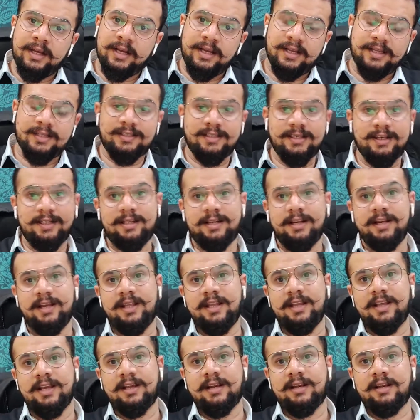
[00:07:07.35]
Is it
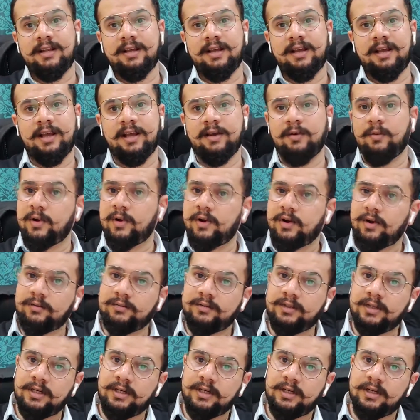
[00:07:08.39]
near one of
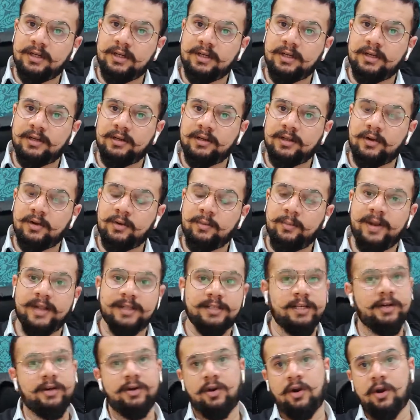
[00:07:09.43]
the
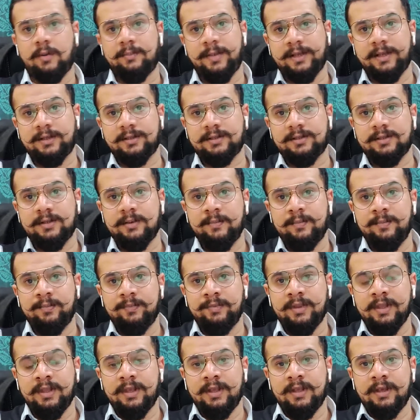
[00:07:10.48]
basic tropics?
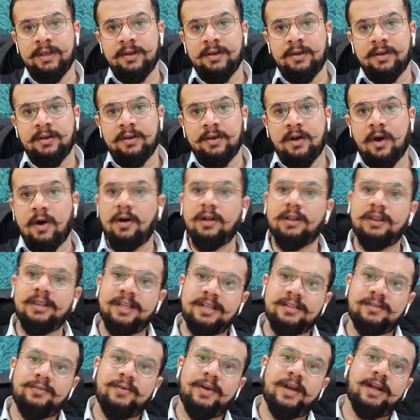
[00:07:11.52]
All
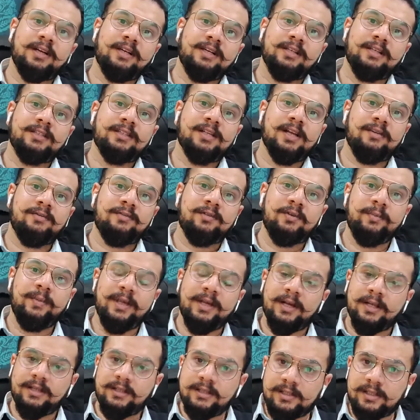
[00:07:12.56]
these factors have to be
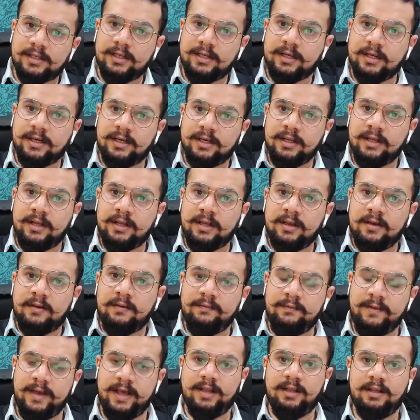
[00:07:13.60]
considered
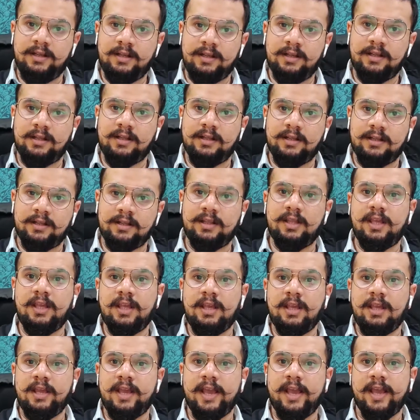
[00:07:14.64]
when
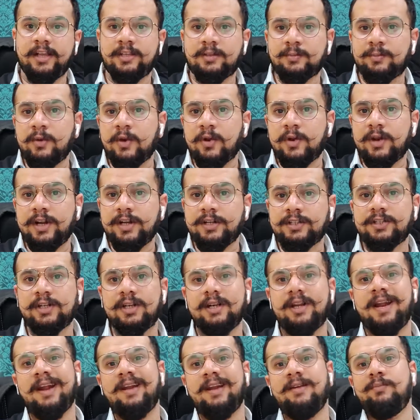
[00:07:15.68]
the
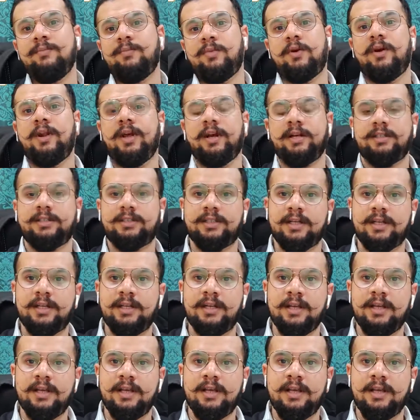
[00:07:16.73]
exploration and
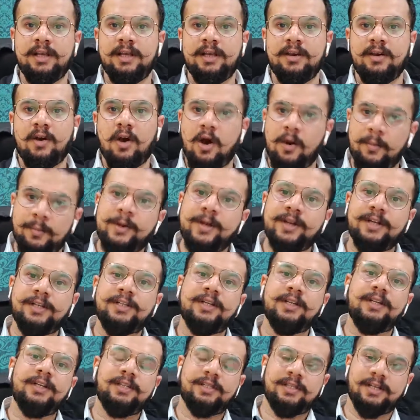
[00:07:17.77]
production
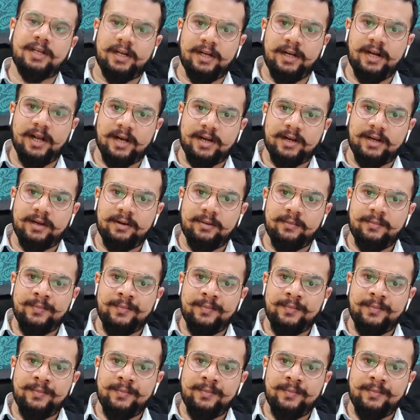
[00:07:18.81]
operation is conducted.